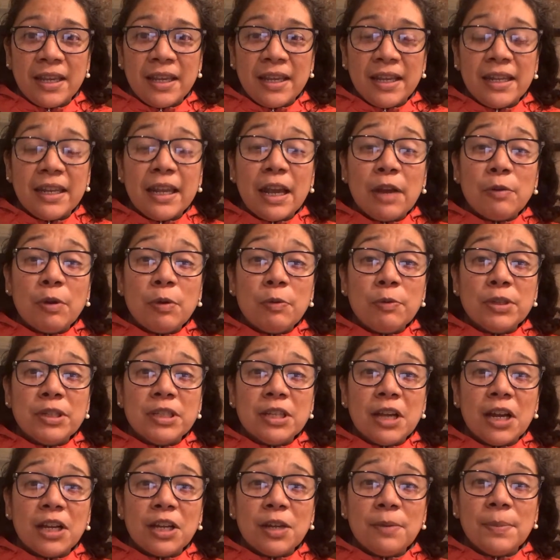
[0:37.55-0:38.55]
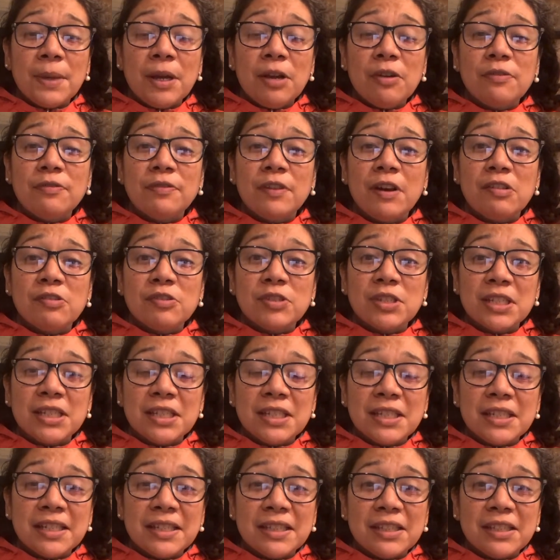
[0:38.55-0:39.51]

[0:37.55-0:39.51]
Now, when we talk about fall season,